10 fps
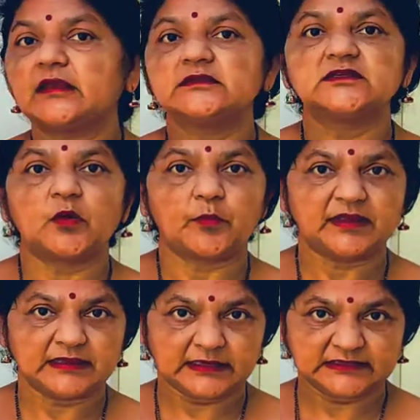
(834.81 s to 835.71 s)
may
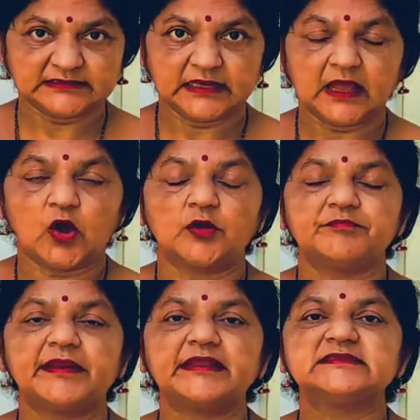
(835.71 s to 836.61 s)
have a pen
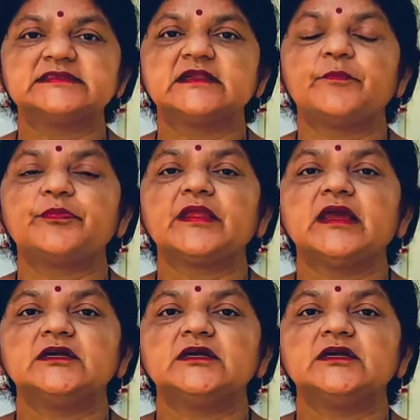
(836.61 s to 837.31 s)
or a pencil